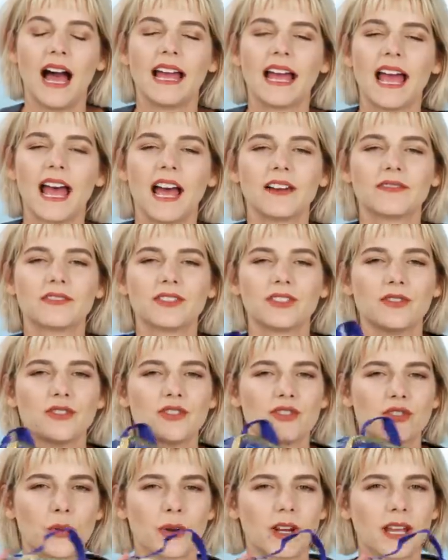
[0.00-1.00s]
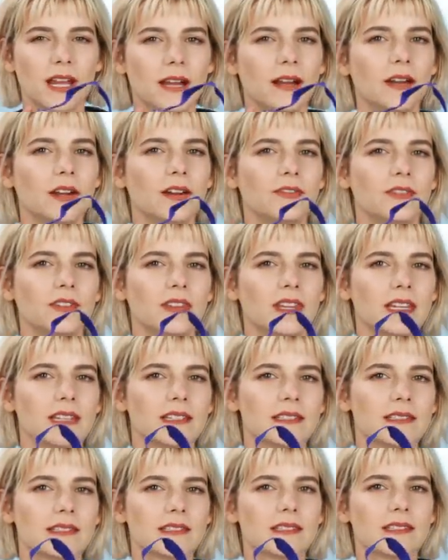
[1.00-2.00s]
I have too short a hair for
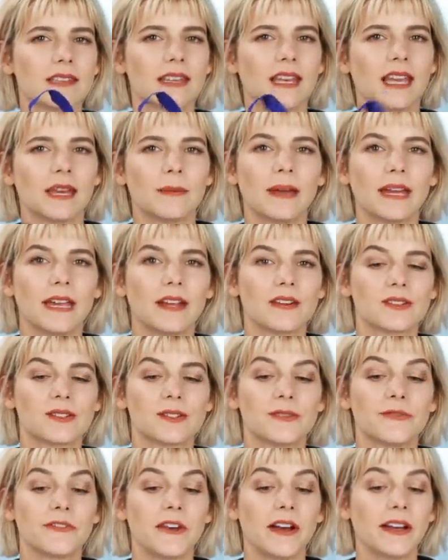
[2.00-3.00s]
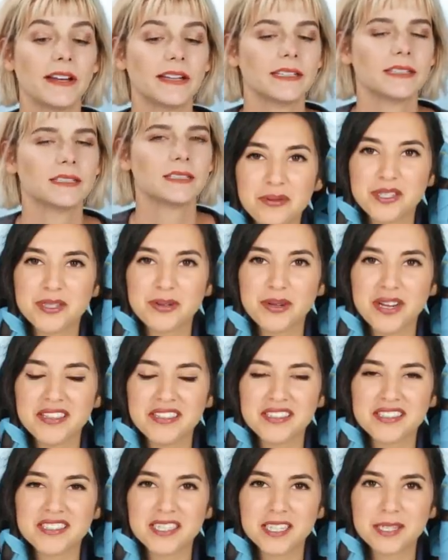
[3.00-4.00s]
this and my hair's too fine. We tried
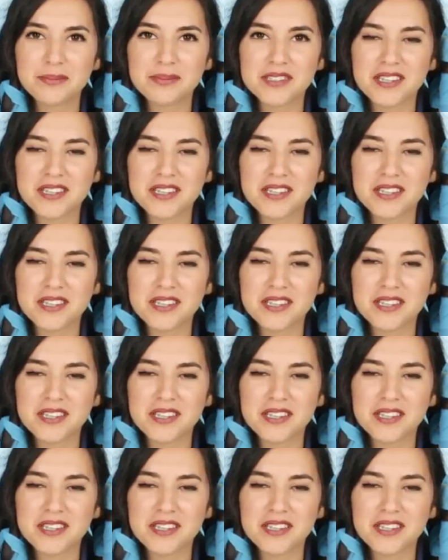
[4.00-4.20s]
the sleep